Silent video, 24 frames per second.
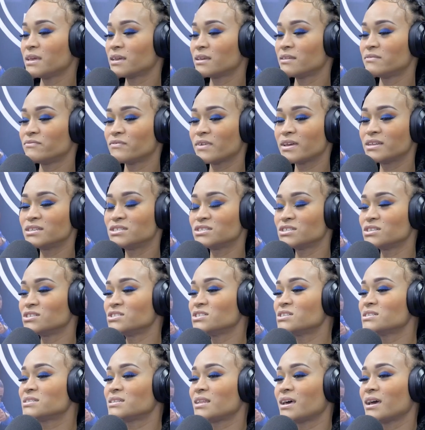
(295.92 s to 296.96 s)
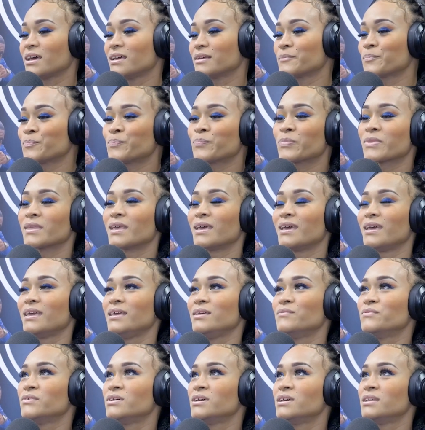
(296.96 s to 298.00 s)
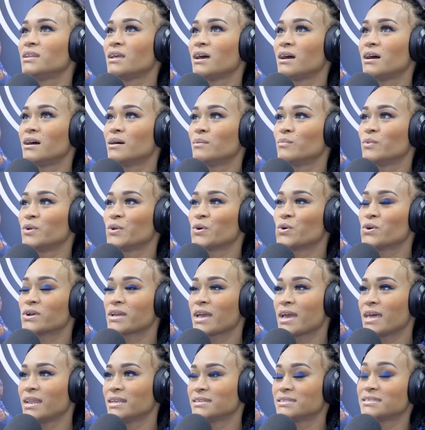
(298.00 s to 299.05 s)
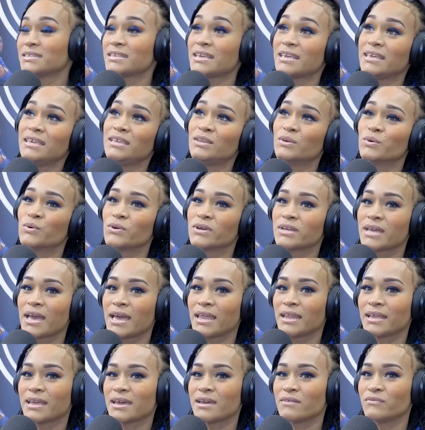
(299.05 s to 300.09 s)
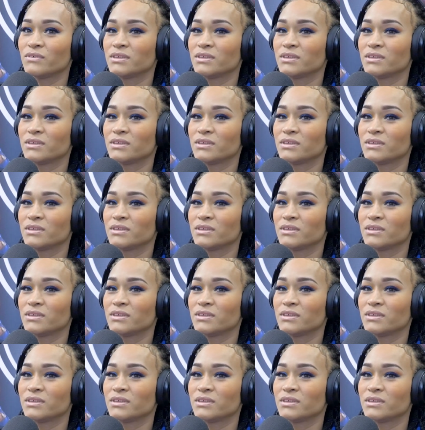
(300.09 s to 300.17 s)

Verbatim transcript: making venture. Just like even um, with organics, they say eat organic